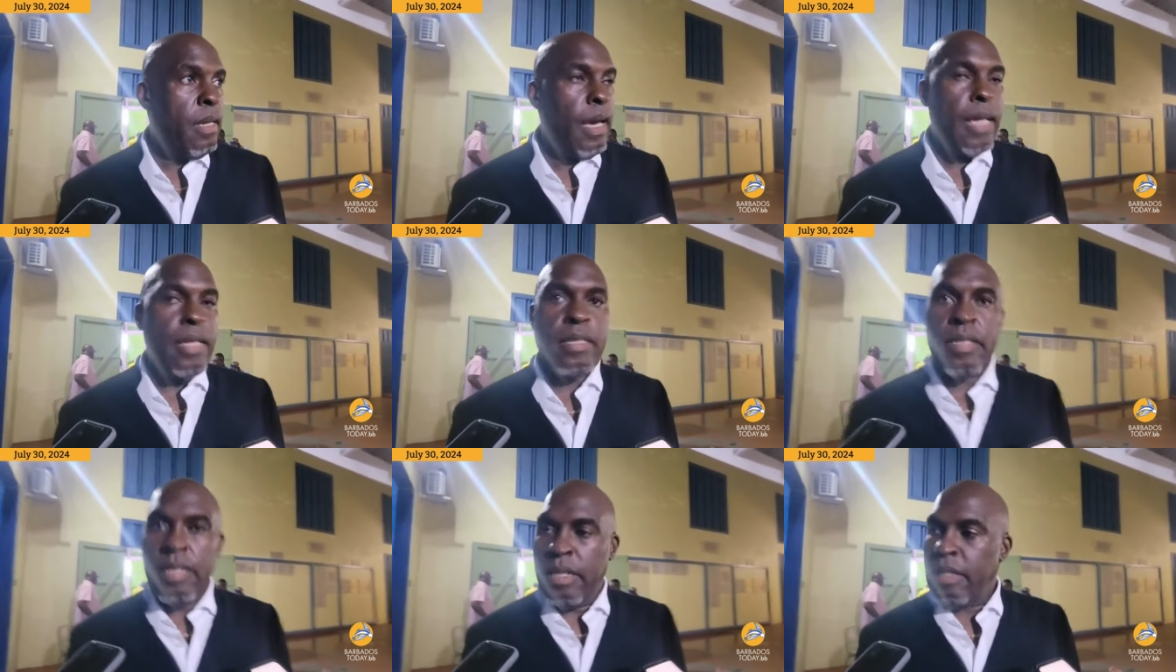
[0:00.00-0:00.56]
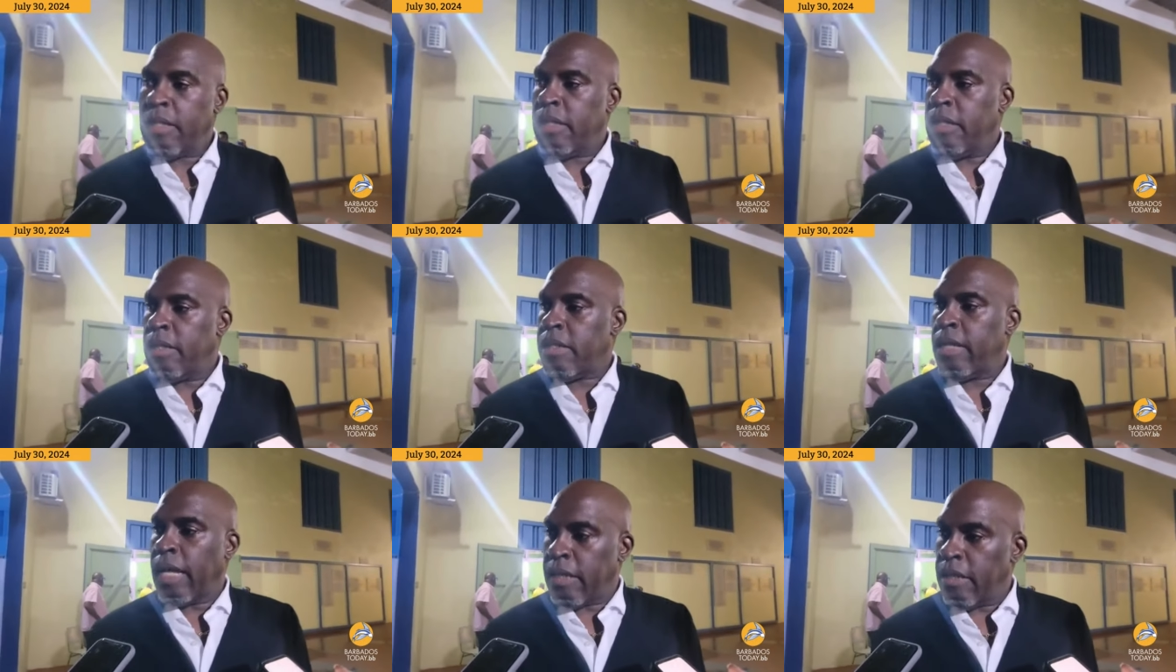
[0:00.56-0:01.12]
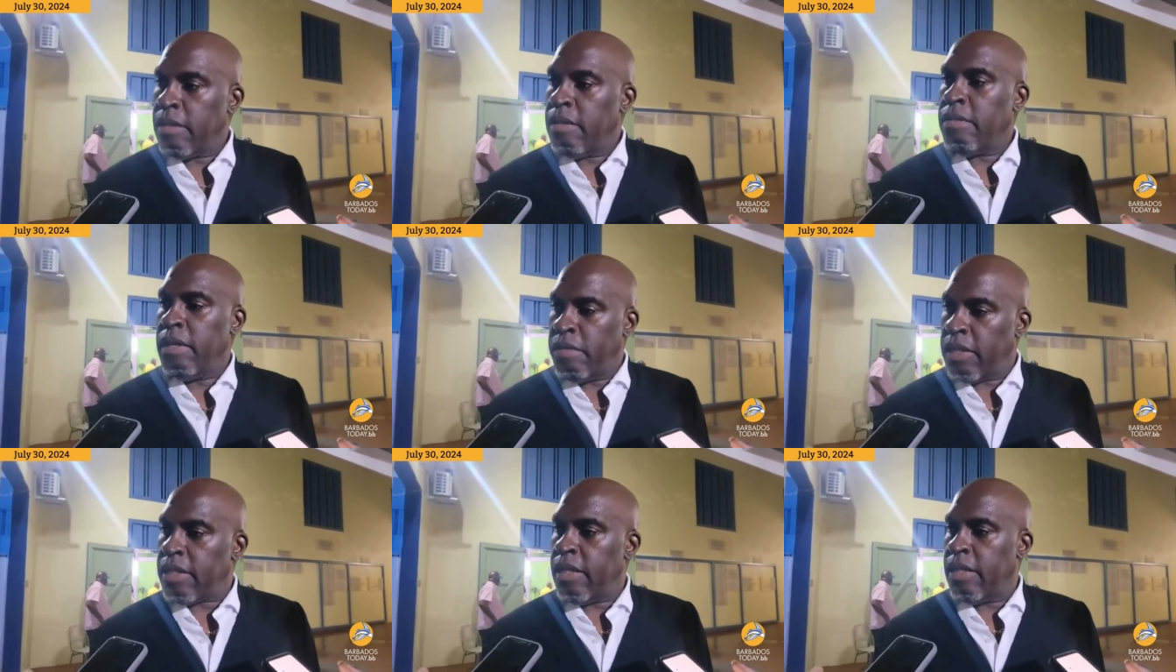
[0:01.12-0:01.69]
and seek to settle
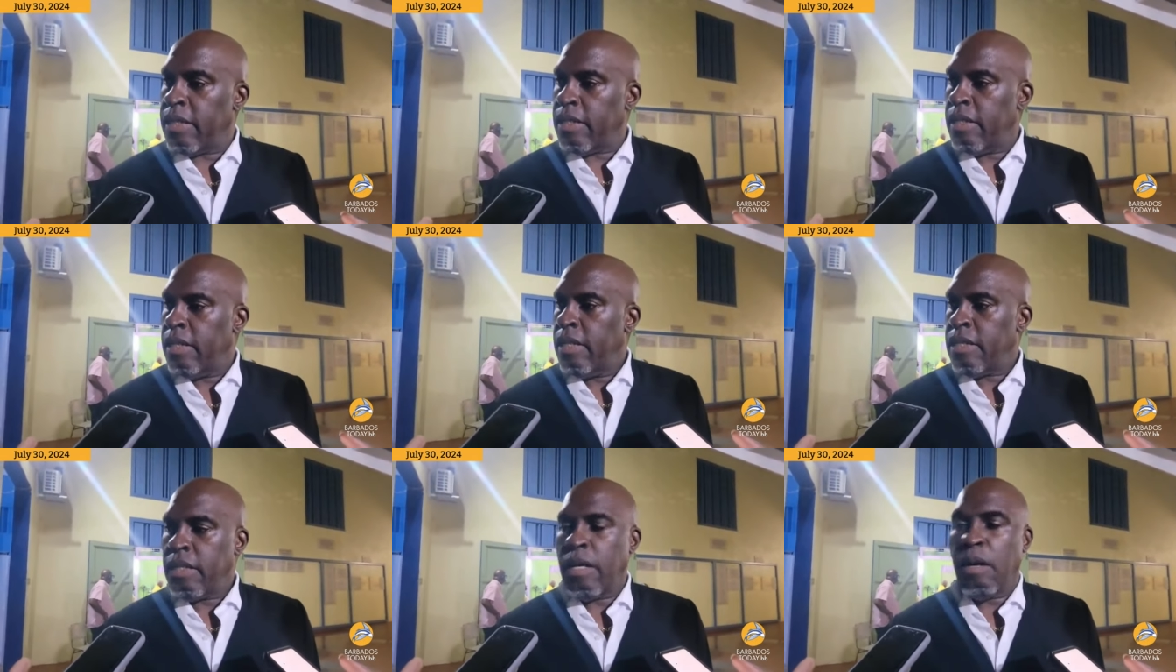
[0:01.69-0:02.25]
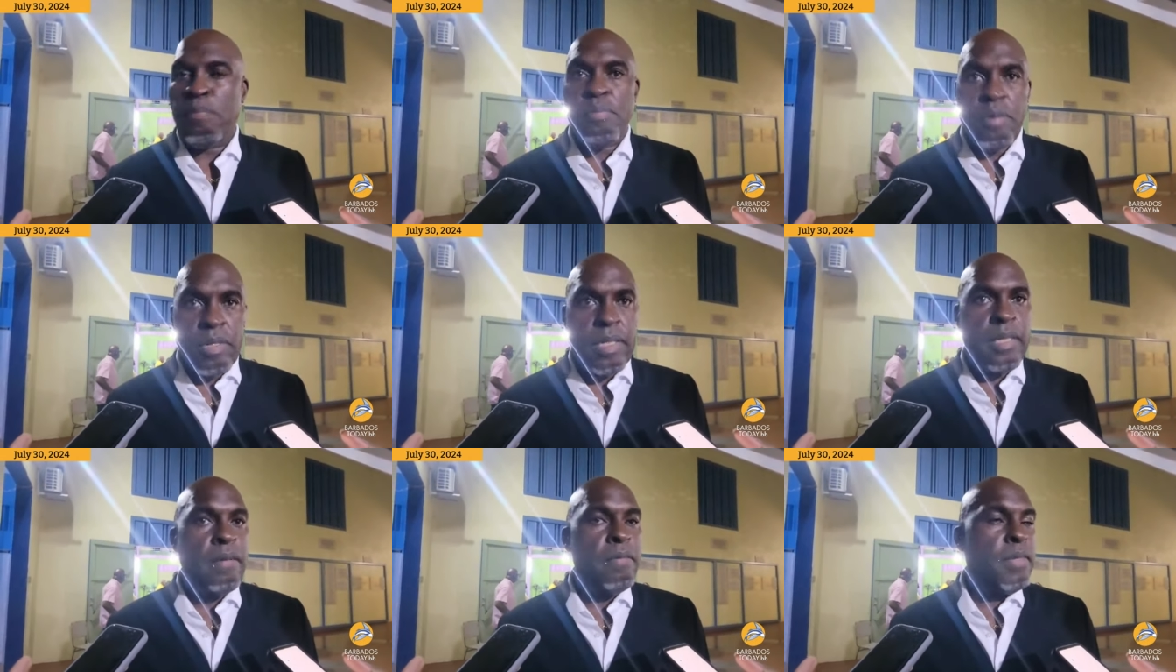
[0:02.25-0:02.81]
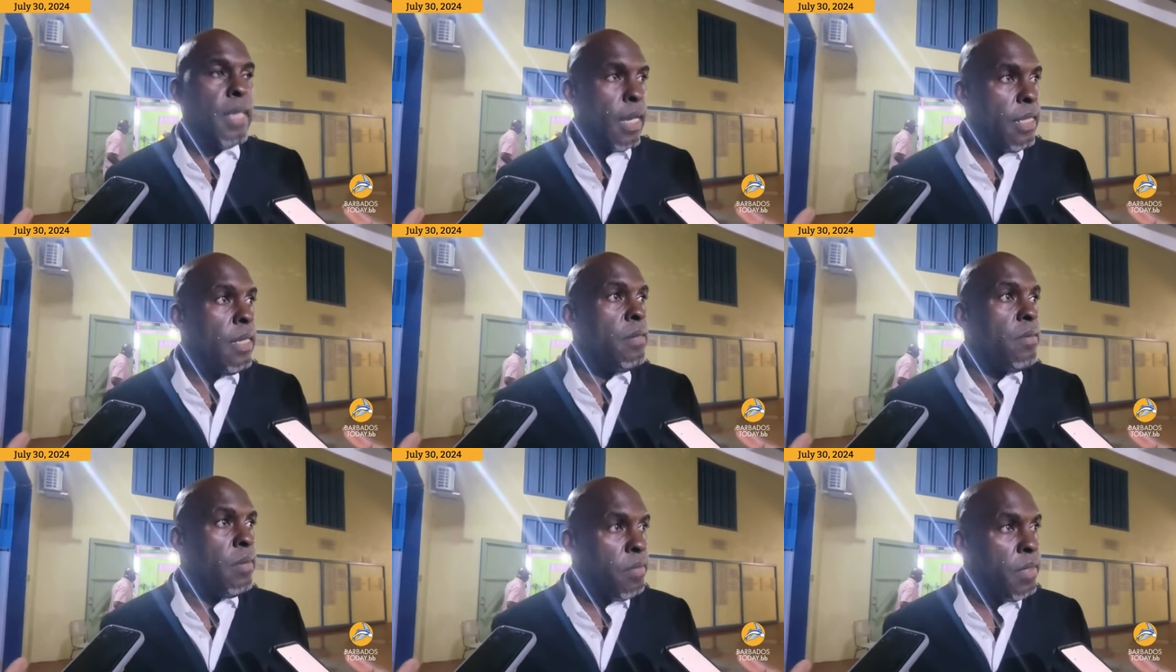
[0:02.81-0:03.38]
grievances a process of
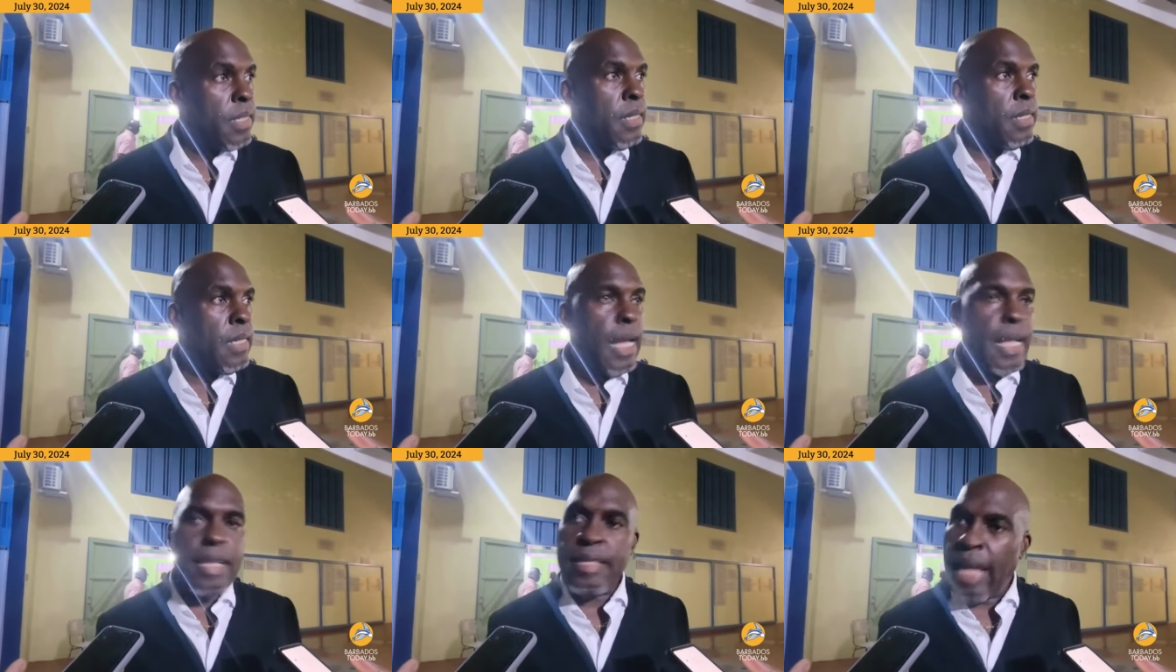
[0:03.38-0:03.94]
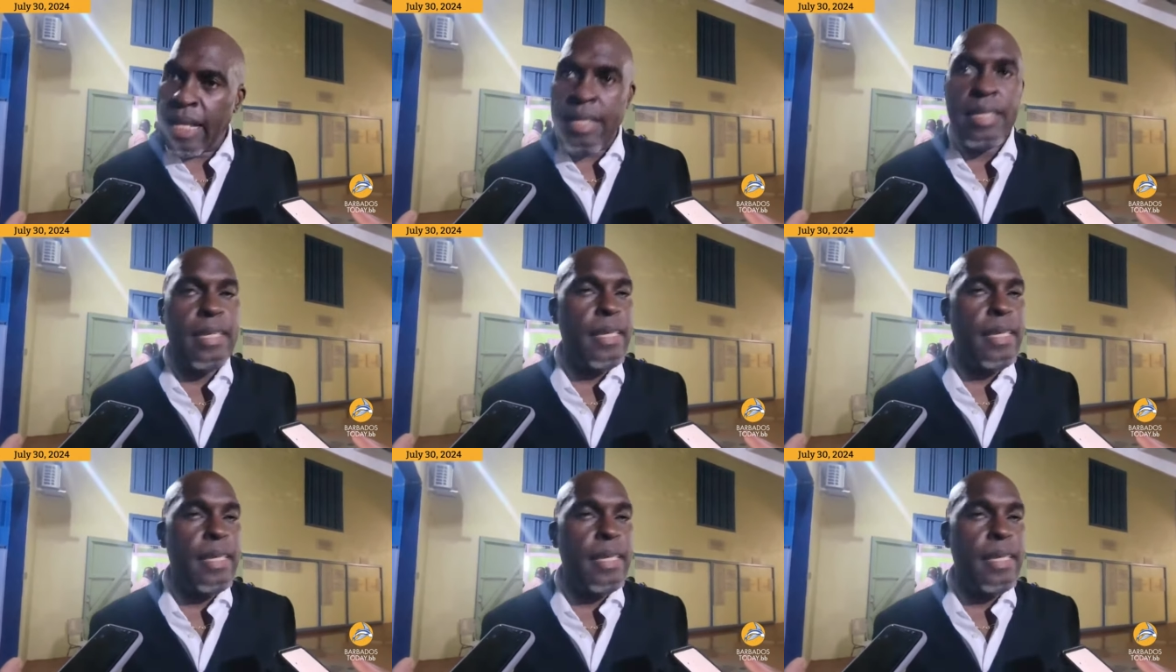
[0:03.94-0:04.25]
silent grievances, and that is